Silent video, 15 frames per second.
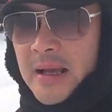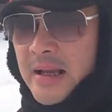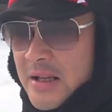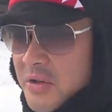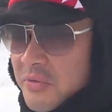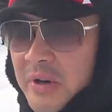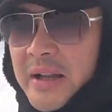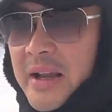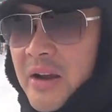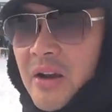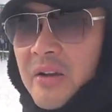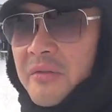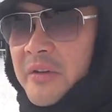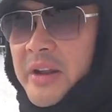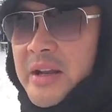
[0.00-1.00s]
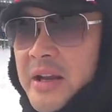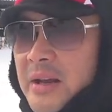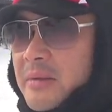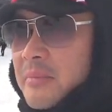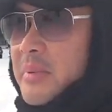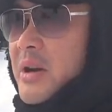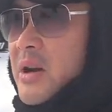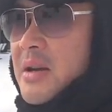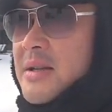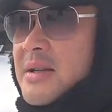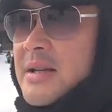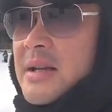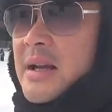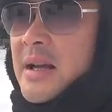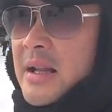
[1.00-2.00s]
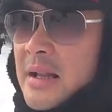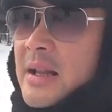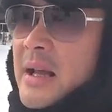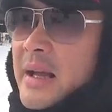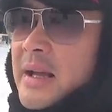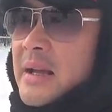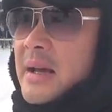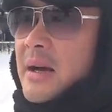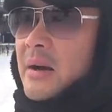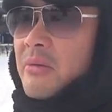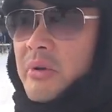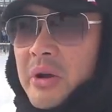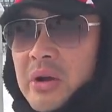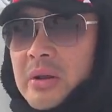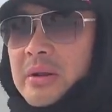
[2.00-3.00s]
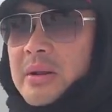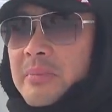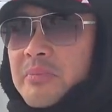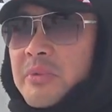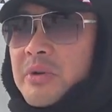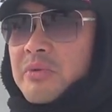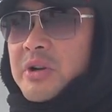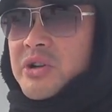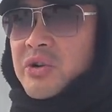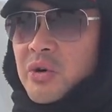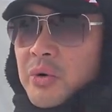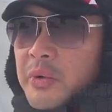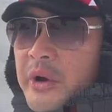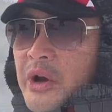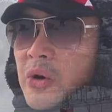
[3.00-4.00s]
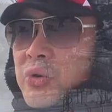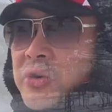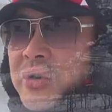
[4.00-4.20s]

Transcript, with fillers: it's really convenient because like uh, we the, the resort we go